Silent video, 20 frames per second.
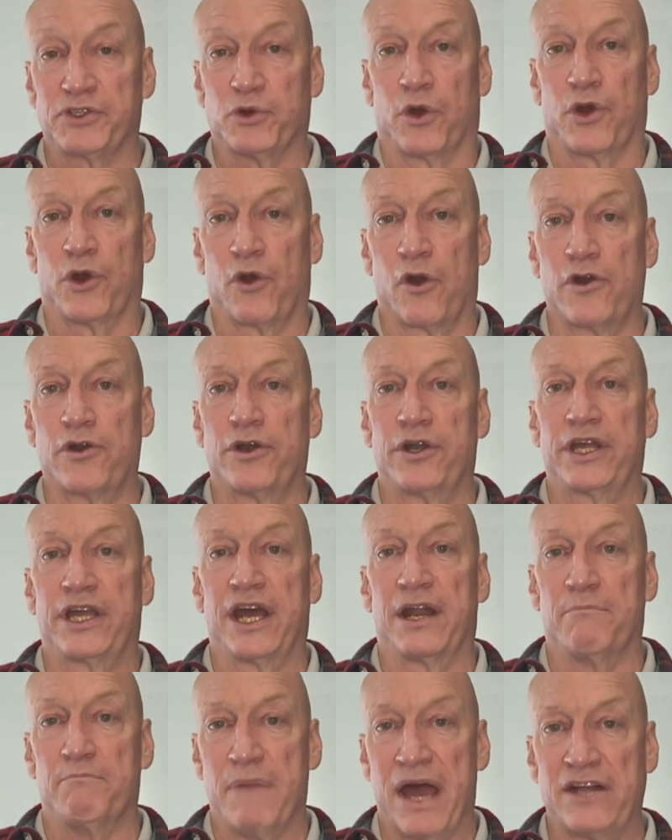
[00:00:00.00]
So in order to
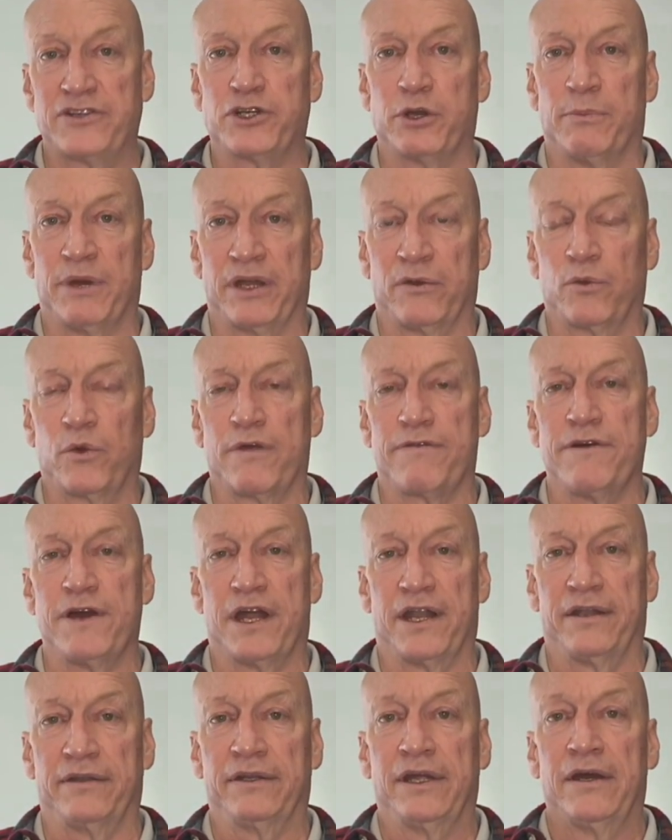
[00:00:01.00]
get a measurement
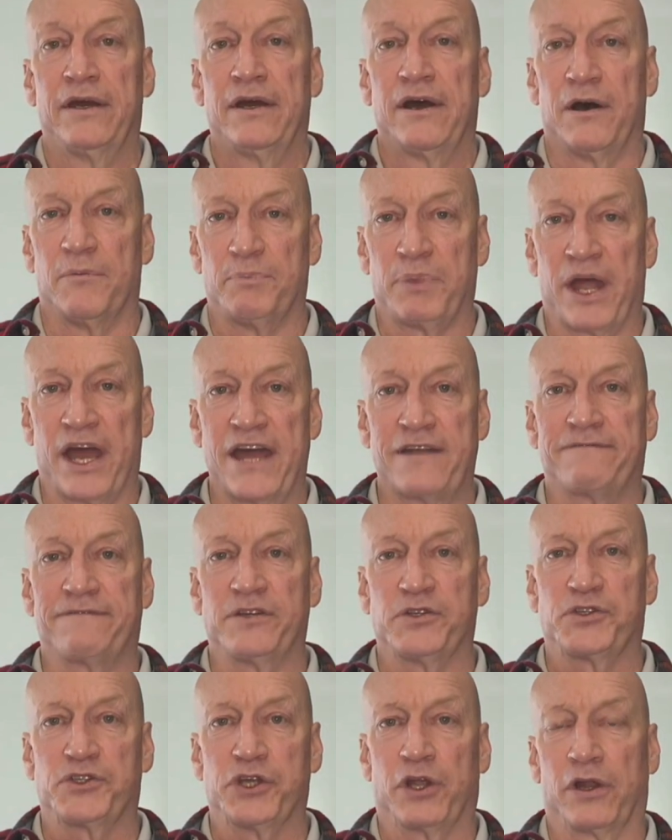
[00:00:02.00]
within a plant
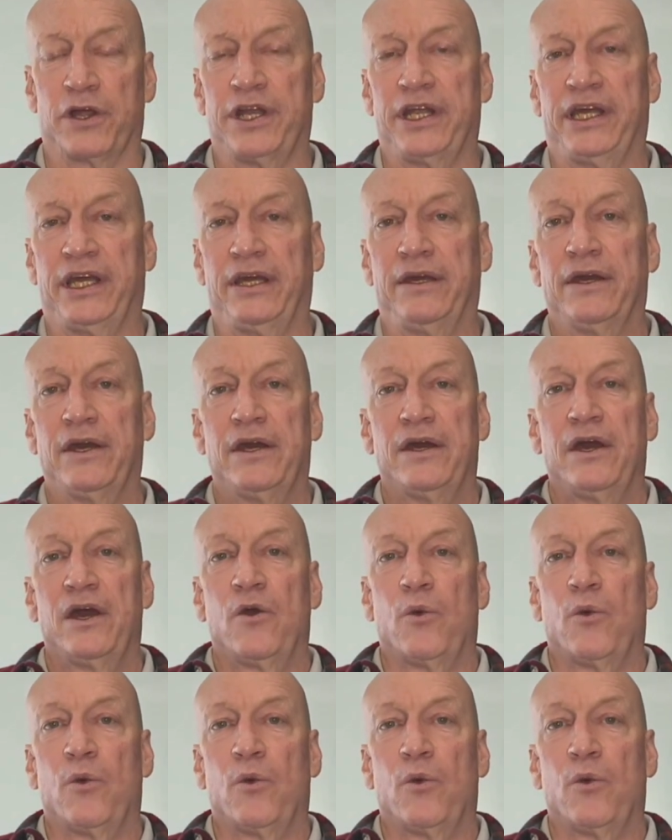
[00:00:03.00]
facility,